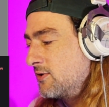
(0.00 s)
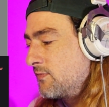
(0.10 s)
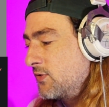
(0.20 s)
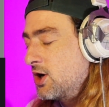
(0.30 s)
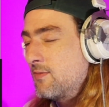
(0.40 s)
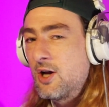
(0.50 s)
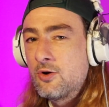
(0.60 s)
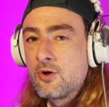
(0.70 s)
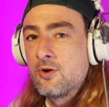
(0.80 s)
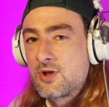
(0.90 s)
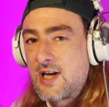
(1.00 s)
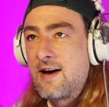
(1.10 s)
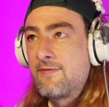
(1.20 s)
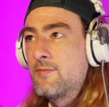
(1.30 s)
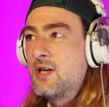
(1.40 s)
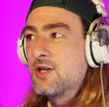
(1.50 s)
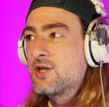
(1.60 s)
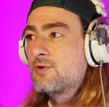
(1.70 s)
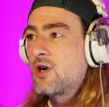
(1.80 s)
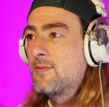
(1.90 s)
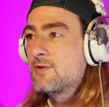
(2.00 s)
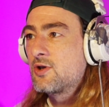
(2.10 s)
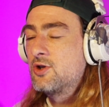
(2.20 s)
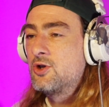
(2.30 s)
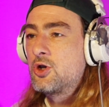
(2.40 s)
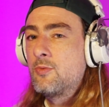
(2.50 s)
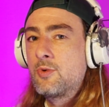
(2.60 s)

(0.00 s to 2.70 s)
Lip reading: it might look good to have 1 million subscribers on YouTube